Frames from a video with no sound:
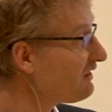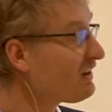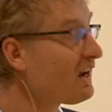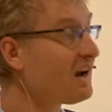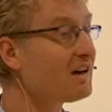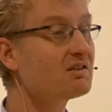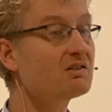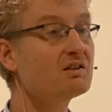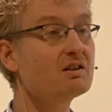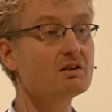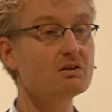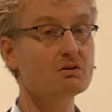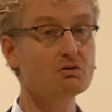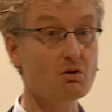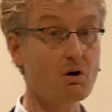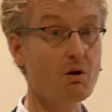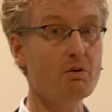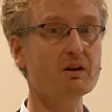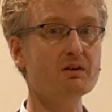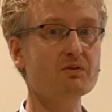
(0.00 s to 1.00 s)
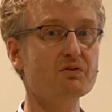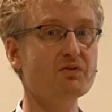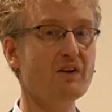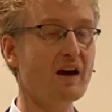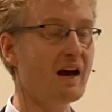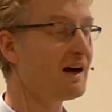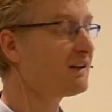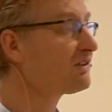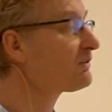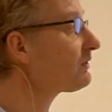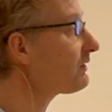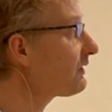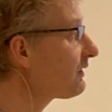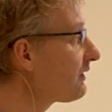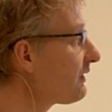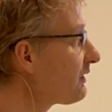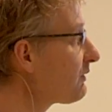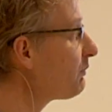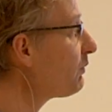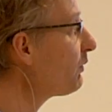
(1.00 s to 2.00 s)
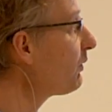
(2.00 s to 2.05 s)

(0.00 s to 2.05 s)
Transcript: it's actually growing faster at this